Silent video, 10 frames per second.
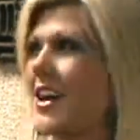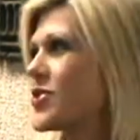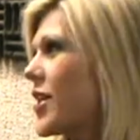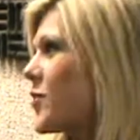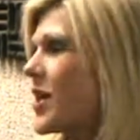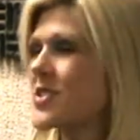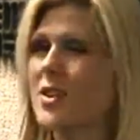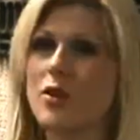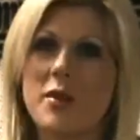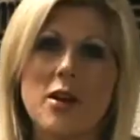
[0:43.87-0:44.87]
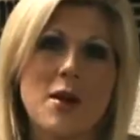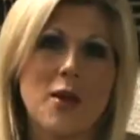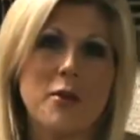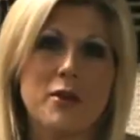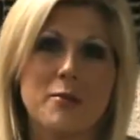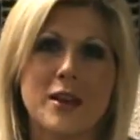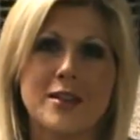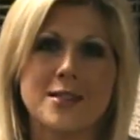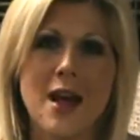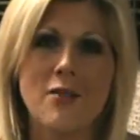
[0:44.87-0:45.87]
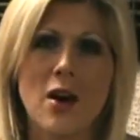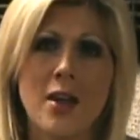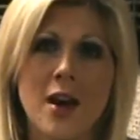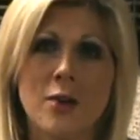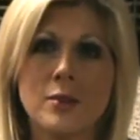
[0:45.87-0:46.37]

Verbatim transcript: I tried to watch a little bit on my computer, but it doesn't have audio.